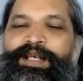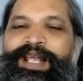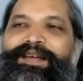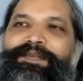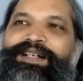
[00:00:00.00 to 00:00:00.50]

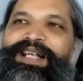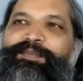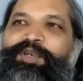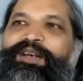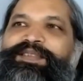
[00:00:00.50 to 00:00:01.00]
every
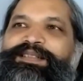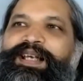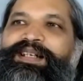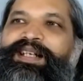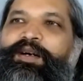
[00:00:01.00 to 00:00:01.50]
time you have this
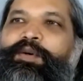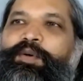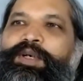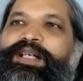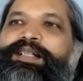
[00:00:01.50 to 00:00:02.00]
idea,
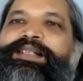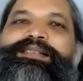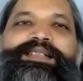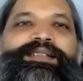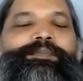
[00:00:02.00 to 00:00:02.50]
oh,
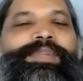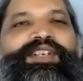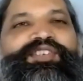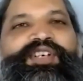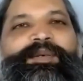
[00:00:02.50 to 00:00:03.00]
this is
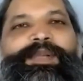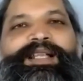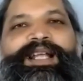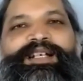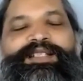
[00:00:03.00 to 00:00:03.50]
pleasurable,
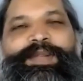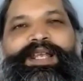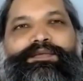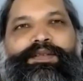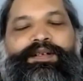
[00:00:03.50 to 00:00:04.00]
that is
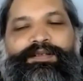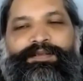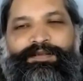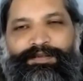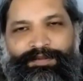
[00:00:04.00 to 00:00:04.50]
painful,
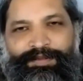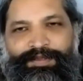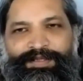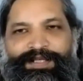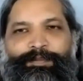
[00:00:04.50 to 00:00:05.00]

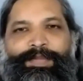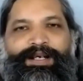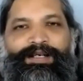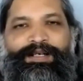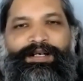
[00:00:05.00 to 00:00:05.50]
step
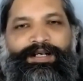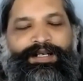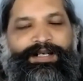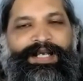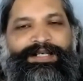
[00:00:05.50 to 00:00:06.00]
back.
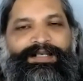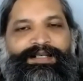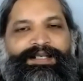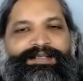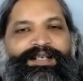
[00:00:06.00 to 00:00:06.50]
Recognize
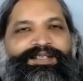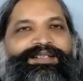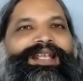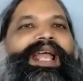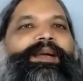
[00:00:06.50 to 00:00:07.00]
that these are
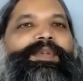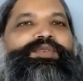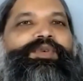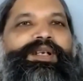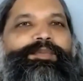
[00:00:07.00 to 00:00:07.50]
just
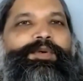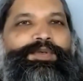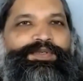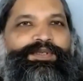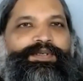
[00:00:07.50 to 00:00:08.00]
habitual
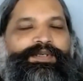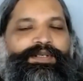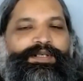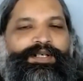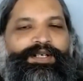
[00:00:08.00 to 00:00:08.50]
modes.
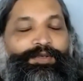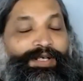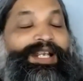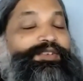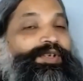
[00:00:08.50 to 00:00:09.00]
You
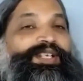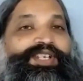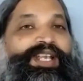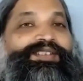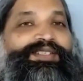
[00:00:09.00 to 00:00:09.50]
can actually
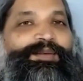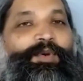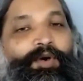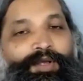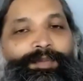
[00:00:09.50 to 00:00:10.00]
change them
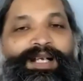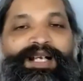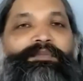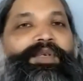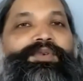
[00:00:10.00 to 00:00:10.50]
or
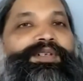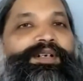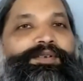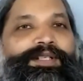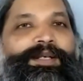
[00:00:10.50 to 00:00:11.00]
become
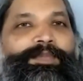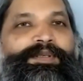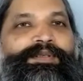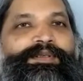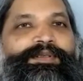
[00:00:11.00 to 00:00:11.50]
neutral to them.
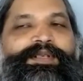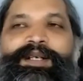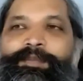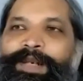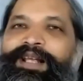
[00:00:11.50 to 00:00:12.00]

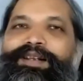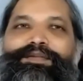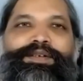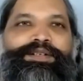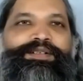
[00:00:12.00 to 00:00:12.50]
Make an
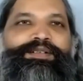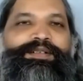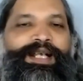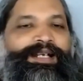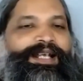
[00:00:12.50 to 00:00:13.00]
effort.
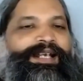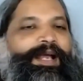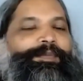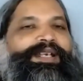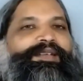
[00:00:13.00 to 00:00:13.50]
And it can
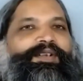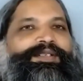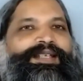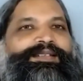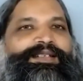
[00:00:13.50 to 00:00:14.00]
happen even
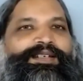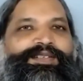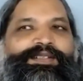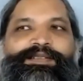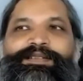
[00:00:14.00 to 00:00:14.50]
on
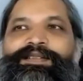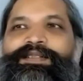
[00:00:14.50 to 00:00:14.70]
sensations.